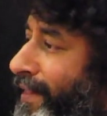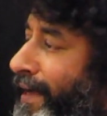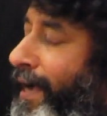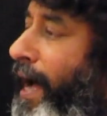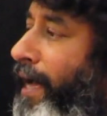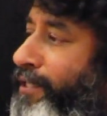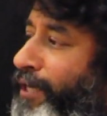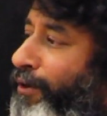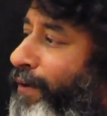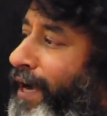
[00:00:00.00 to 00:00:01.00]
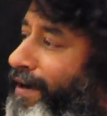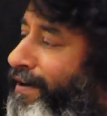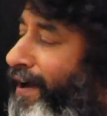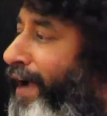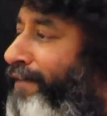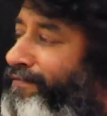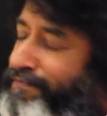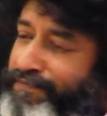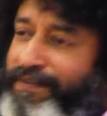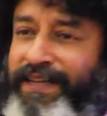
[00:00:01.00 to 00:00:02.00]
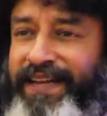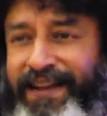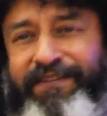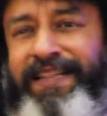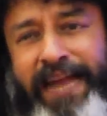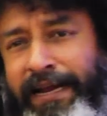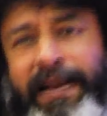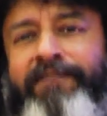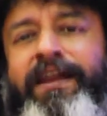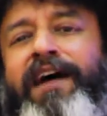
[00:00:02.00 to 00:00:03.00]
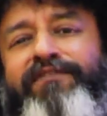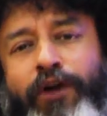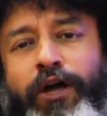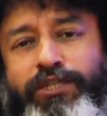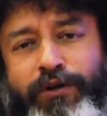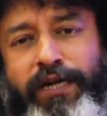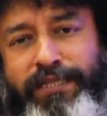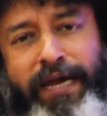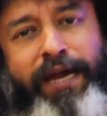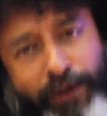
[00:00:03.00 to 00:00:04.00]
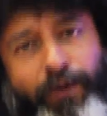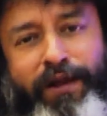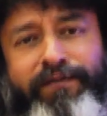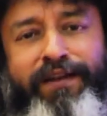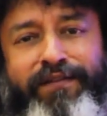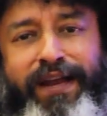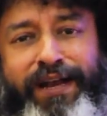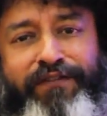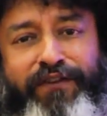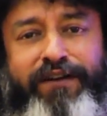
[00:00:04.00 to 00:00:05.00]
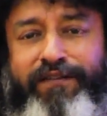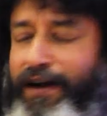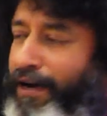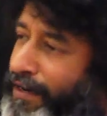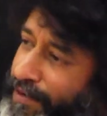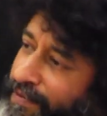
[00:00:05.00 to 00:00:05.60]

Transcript: the cars that you can drive. In fact, they didn't have enough toys to desire. You live in a very different world.